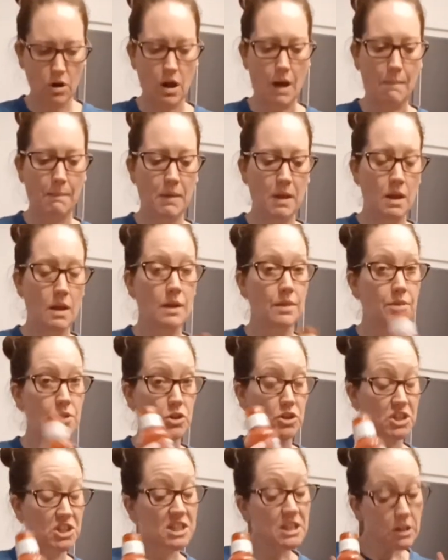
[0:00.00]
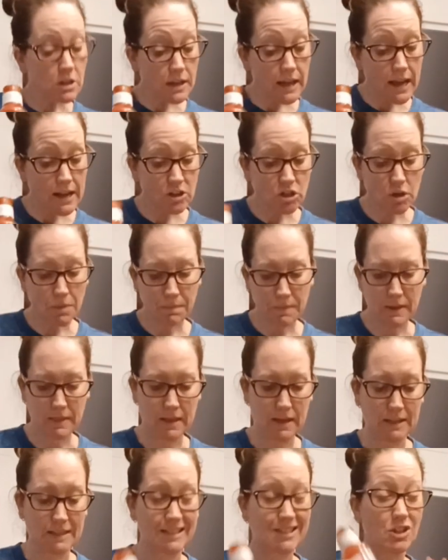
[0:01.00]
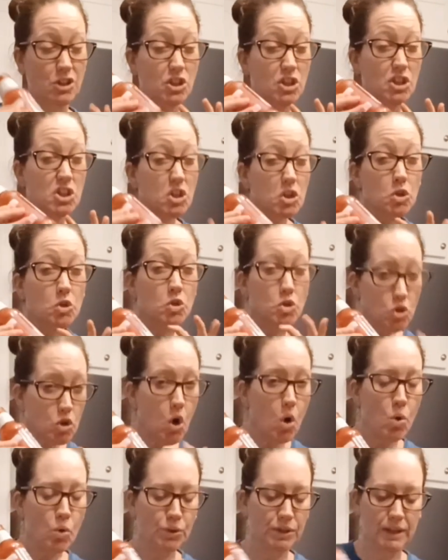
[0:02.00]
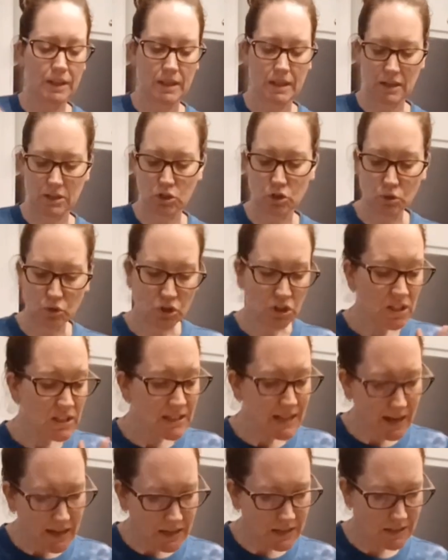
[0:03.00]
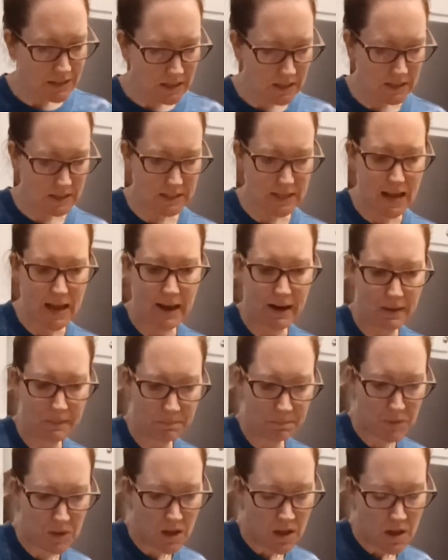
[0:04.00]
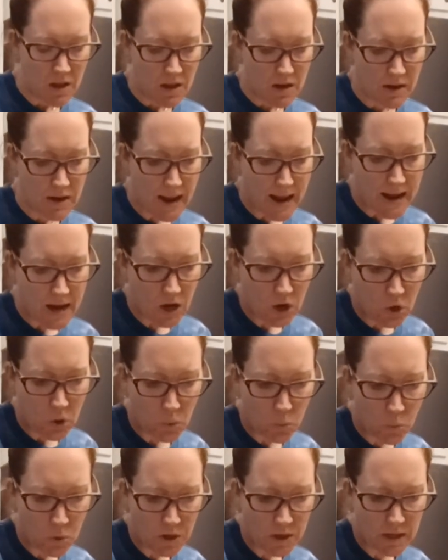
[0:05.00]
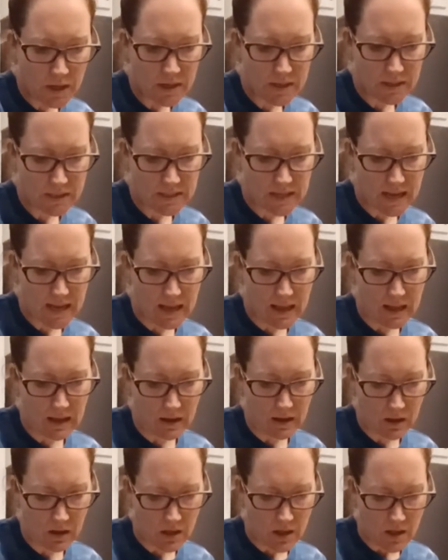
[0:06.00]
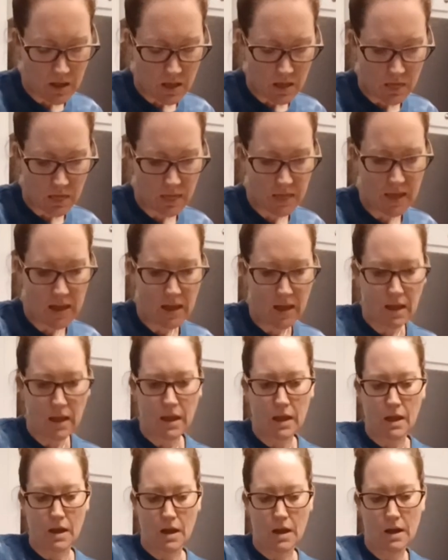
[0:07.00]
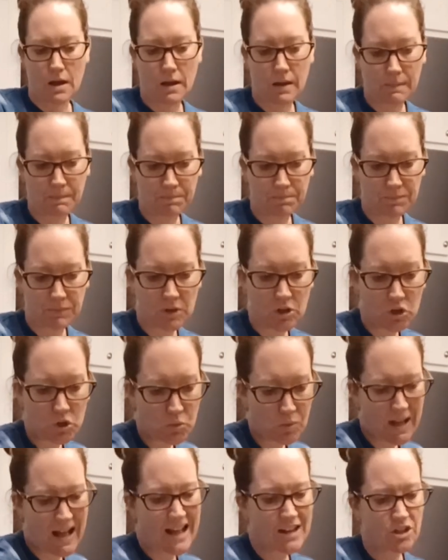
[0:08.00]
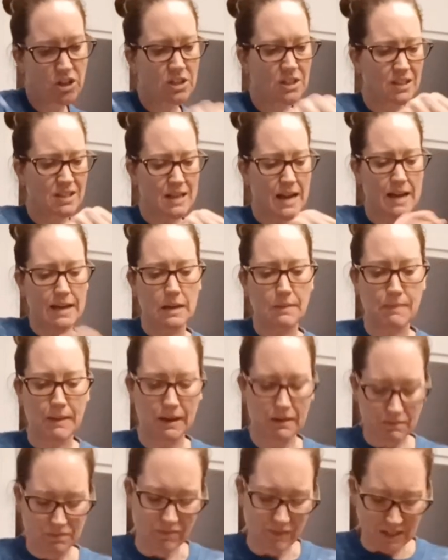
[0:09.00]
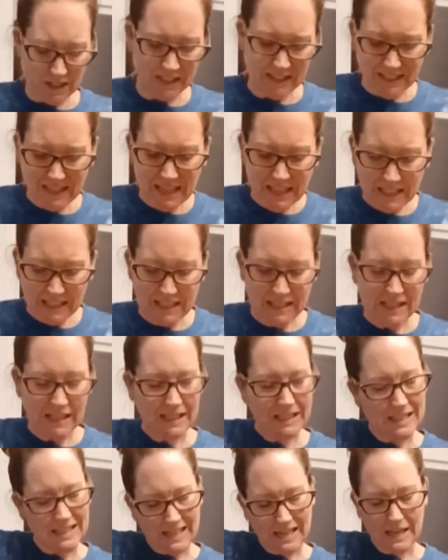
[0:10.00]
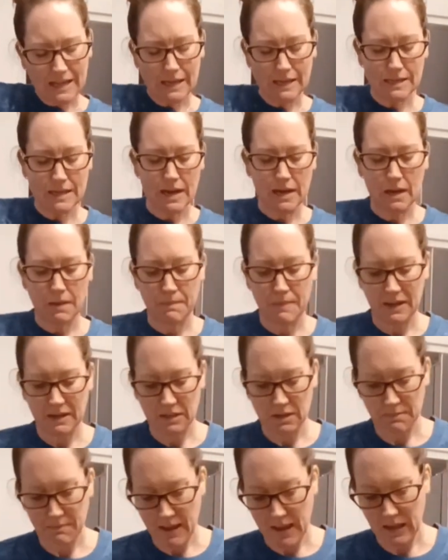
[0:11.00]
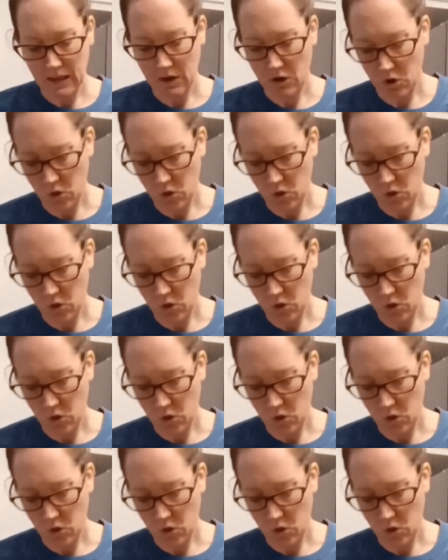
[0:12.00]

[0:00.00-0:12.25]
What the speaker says: cup. There's still ketchup in this. There's still gold in this. So just set it to the side. Now we're gonna take the, so we'll add just a tiny bit, teeny tiny bit to make it a